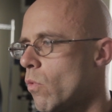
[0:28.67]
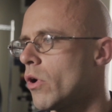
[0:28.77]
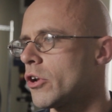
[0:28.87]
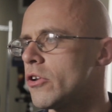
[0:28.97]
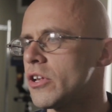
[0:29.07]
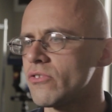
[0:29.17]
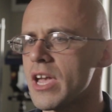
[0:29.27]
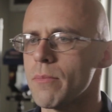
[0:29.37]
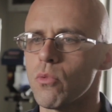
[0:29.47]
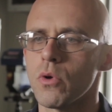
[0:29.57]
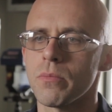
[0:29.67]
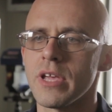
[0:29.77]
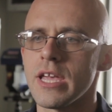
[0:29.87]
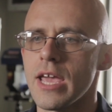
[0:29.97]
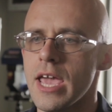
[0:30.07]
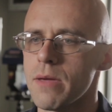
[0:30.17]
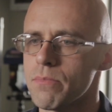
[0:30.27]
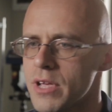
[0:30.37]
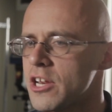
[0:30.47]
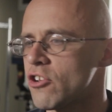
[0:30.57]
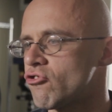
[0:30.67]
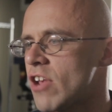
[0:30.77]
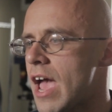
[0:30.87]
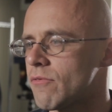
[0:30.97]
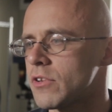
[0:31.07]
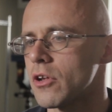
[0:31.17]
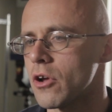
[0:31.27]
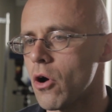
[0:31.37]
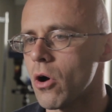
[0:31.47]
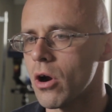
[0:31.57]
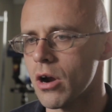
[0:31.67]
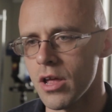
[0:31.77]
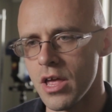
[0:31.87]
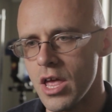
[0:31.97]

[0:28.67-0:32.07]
One good example would be a pinion shaft in a car,